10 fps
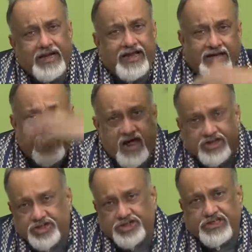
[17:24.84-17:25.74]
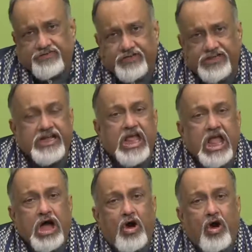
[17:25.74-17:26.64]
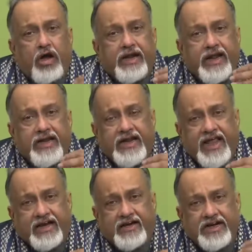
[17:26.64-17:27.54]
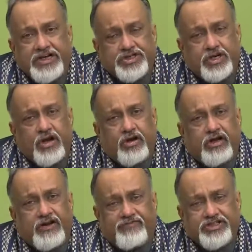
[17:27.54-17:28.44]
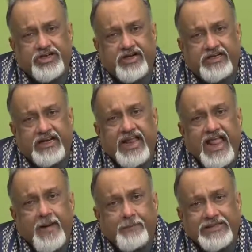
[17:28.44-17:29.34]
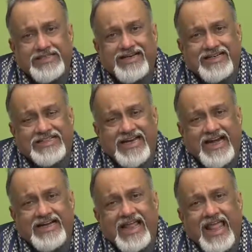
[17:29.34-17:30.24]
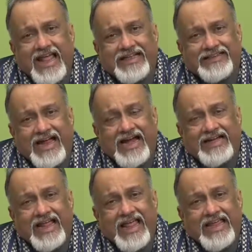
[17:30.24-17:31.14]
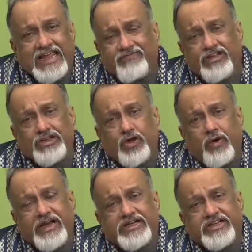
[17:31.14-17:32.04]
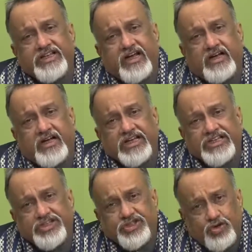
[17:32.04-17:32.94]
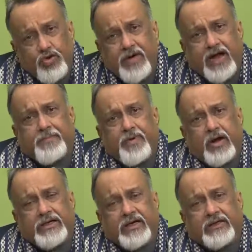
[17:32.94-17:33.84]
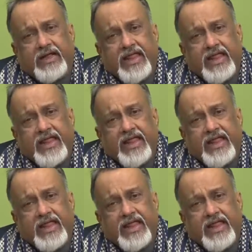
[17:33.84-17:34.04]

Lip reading: like a large TV or an air conditioner or refrigerator. Please understand that even though it is a consumer product,